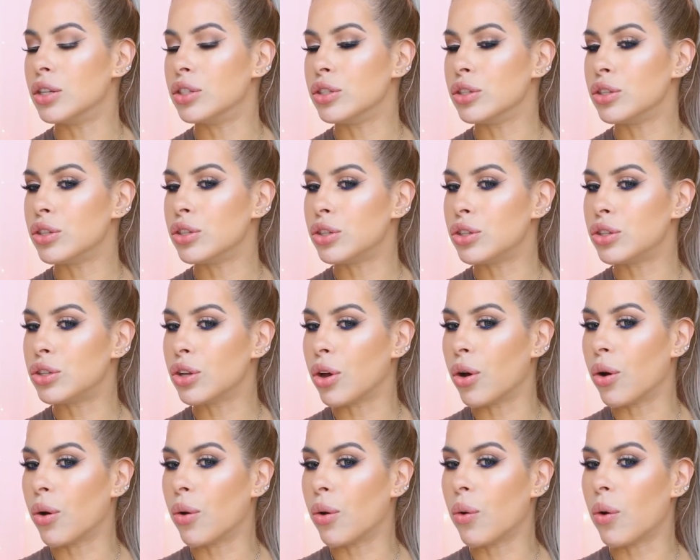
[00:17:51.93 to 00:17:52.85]

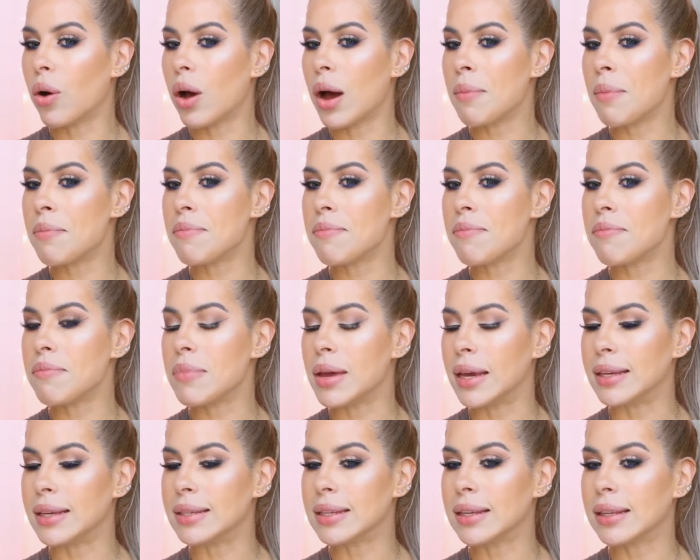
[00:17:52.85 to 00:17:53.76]
so
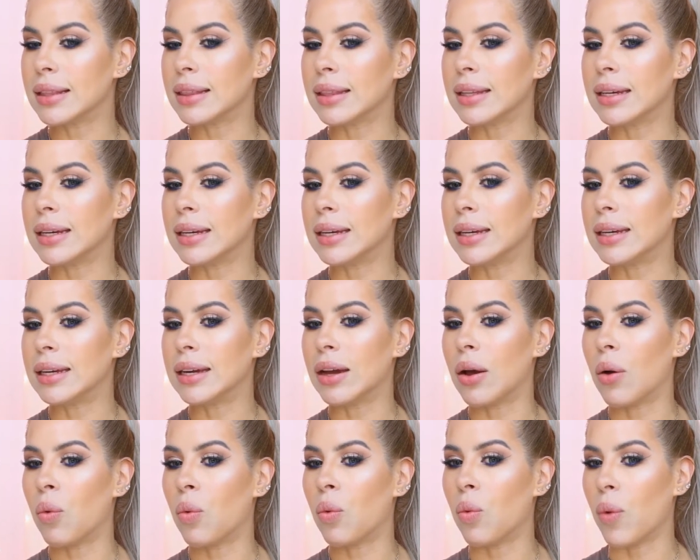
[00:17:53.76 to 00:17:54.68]
amazingly
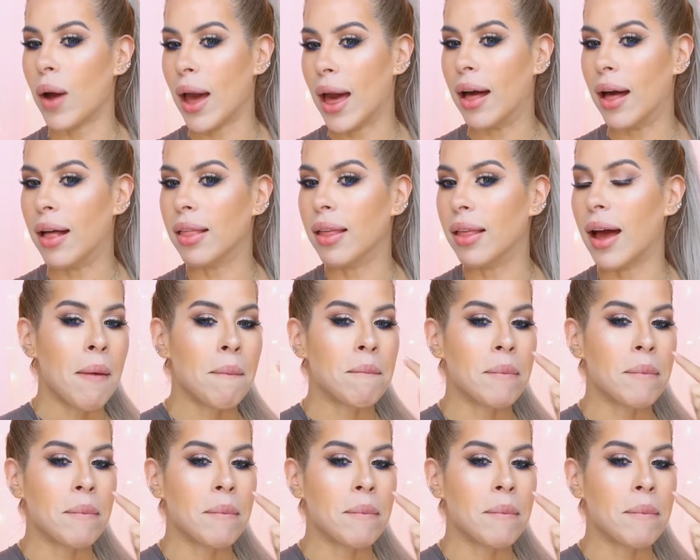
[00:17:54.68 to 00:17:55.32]
well.